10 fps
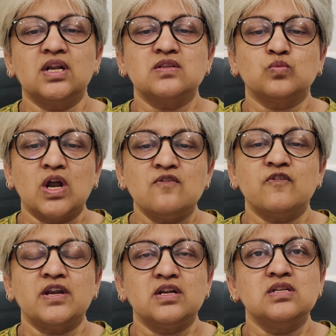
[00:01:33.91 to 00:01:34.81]
as one
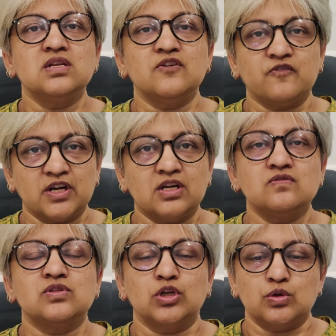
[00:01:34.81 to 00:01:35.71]
final
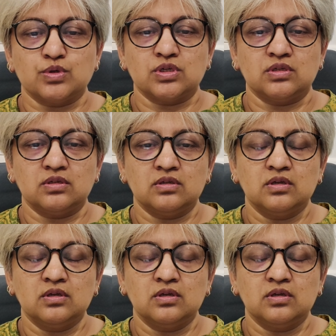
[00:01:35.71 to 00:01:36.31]
effective solution.